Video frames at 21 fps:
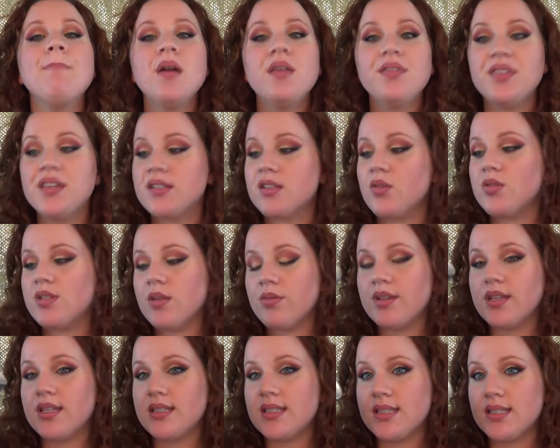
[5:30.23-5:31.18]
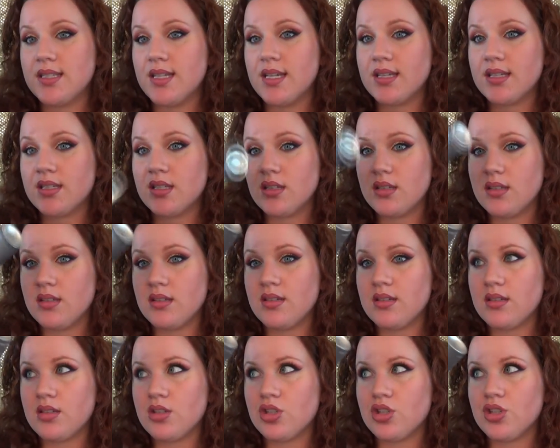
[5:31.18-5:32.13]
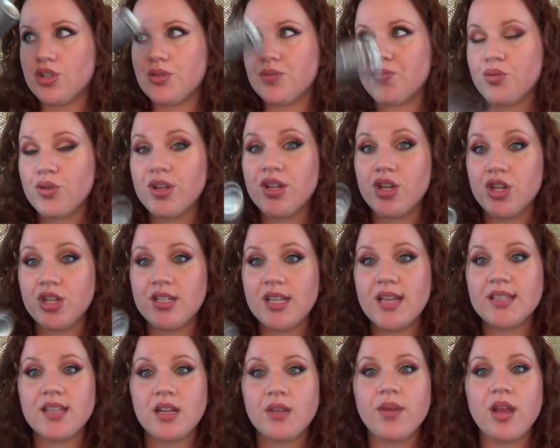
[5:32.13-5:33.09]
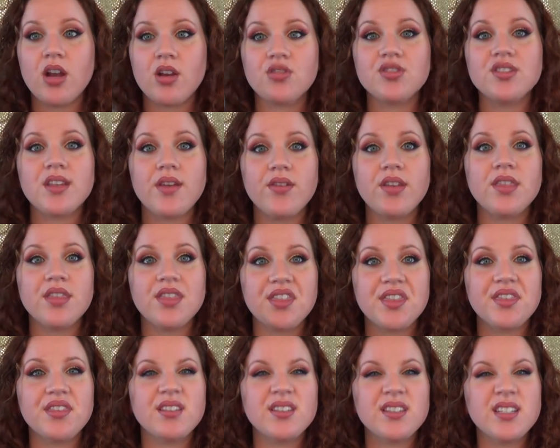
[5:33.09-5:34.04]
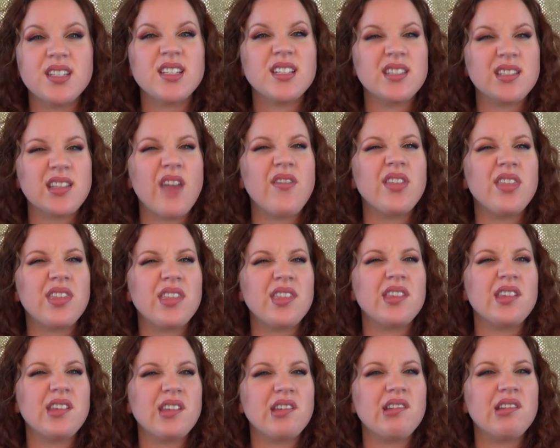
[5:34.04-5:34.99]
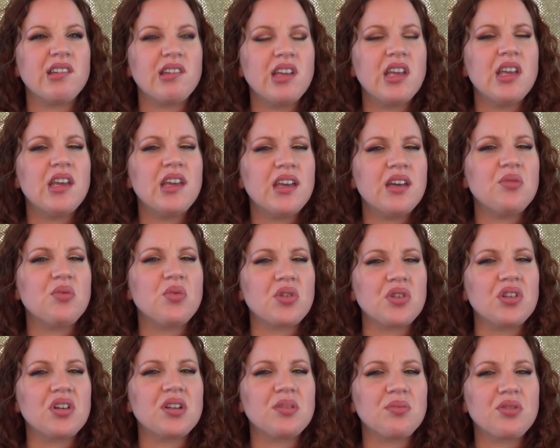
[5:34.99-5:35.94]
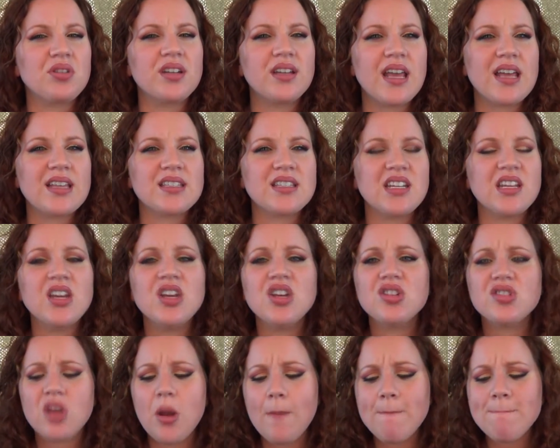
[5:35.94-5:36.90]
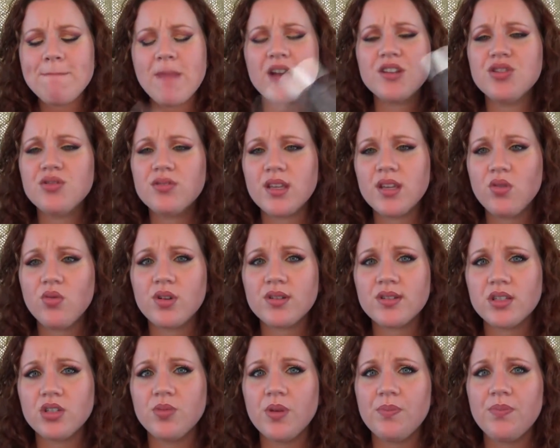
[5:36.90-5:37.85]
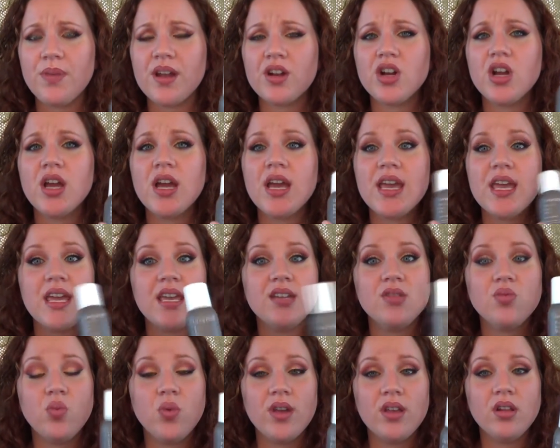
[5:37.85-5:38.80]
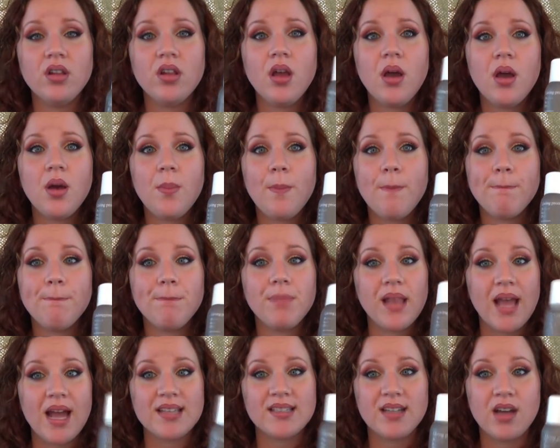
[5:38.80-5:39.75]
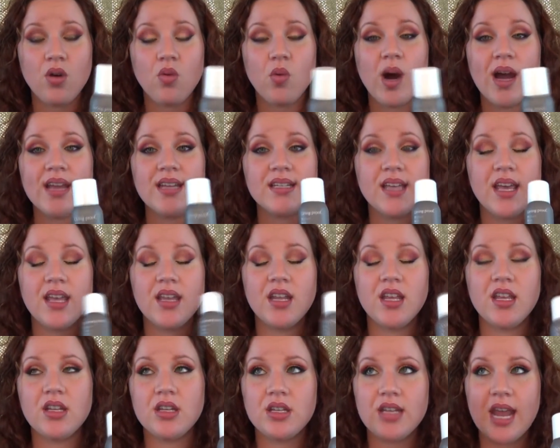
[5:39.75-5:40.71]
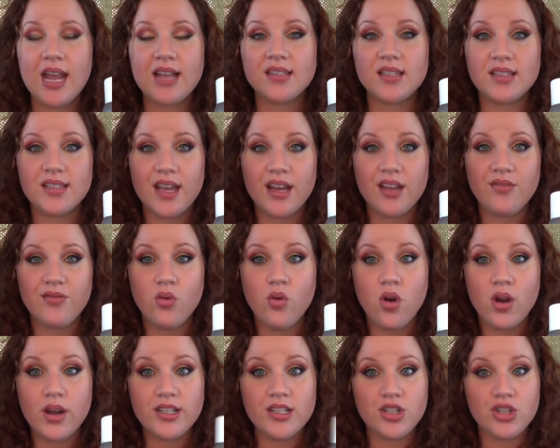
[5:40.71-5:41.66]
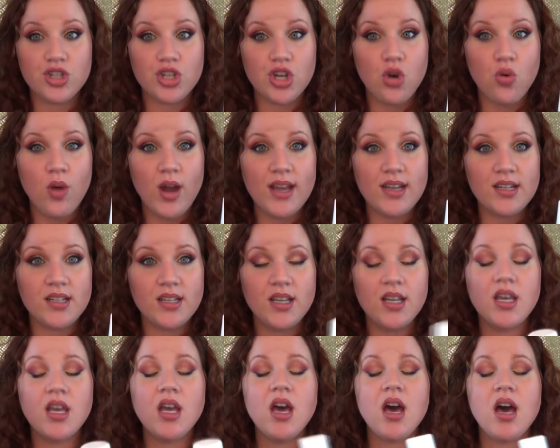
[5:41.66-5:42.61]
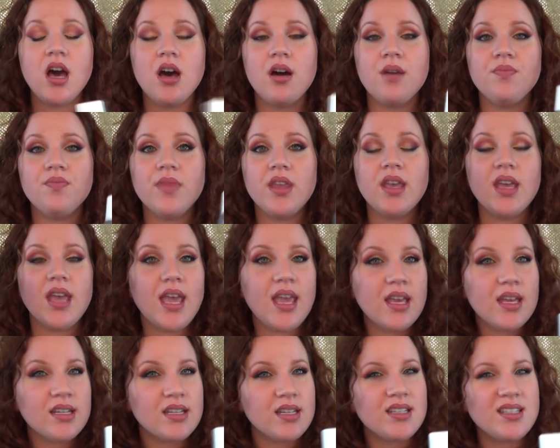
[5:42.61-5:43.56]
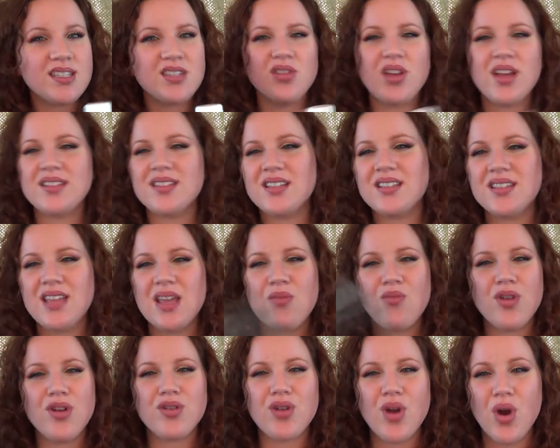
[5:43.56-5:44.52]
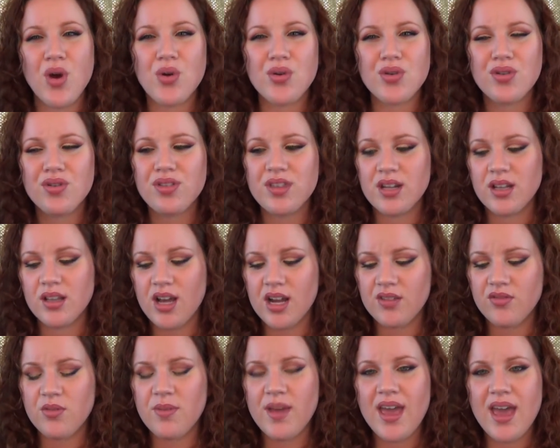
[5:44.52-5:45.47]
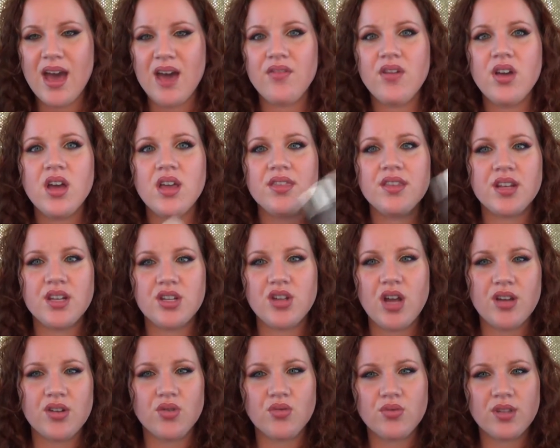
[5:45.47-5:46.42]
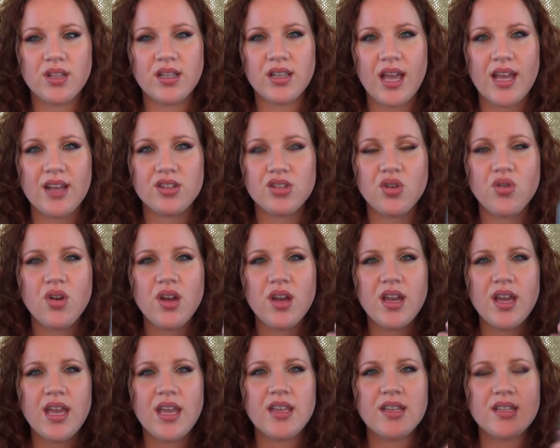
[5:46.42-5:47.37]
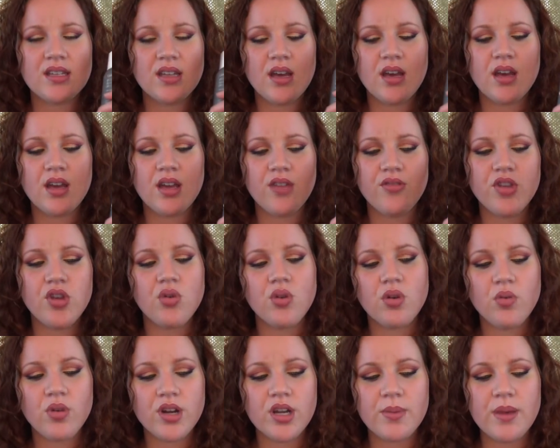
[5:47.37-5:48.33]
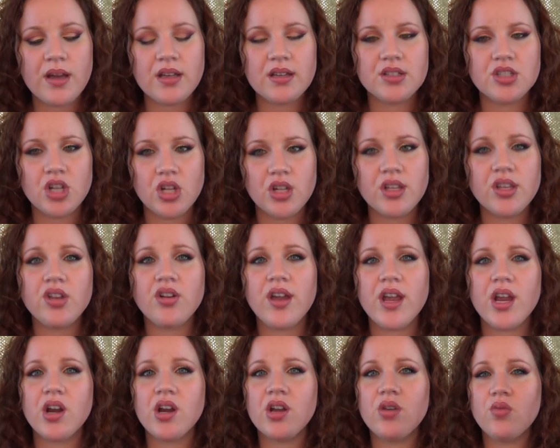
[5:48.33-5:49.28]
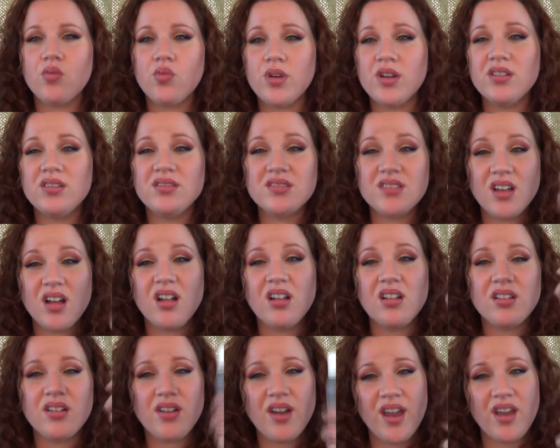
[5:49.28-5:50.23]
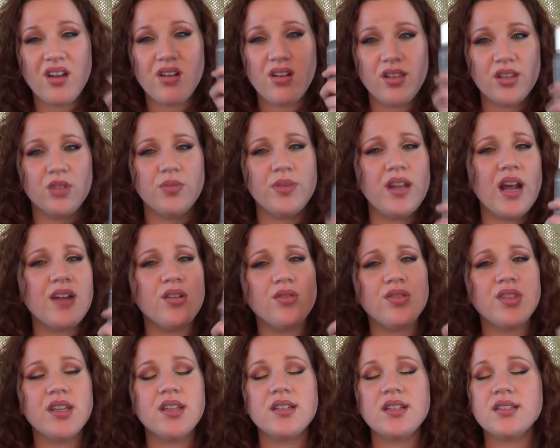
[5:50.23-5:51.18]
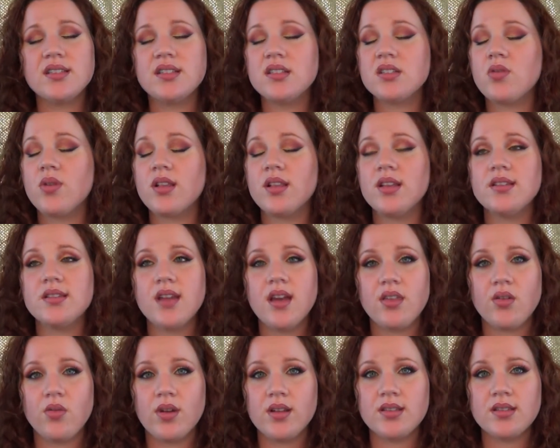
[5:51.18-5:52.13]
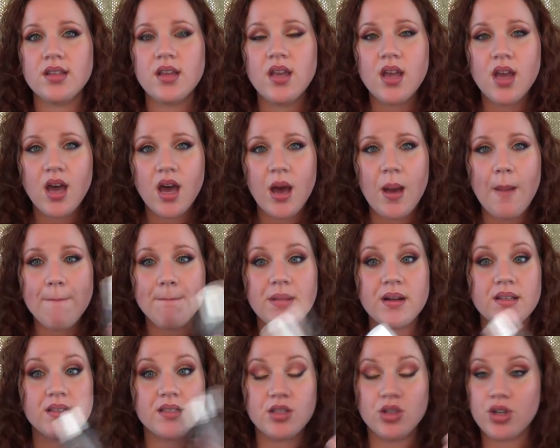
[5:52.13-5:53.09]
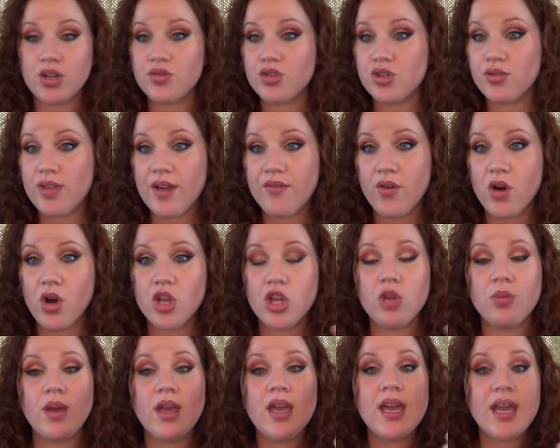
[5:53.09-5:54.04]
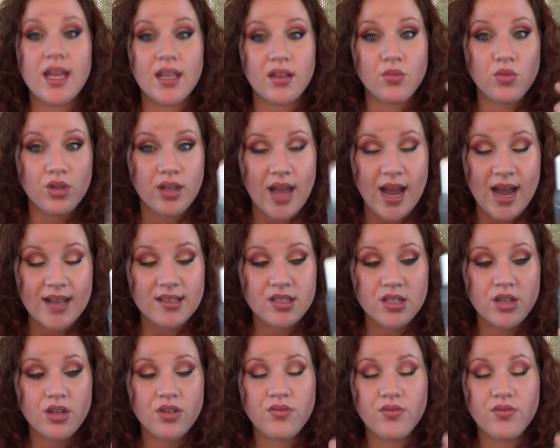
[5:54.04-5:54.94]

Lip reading: This I was able to get 6 pretty good days on my hair. 6th, 7th, we're looking pretty nasty. So I do think it works a little bit better. It will blast out white, and it takes a second for it to show white. And it still has that same weird odor that a lot of them have that I don't really like. So if you are worried about dulling your hair, it will dull your hair a little bit. I don't think it does it as quickly as the other ones, but it still gives you that volume. It will last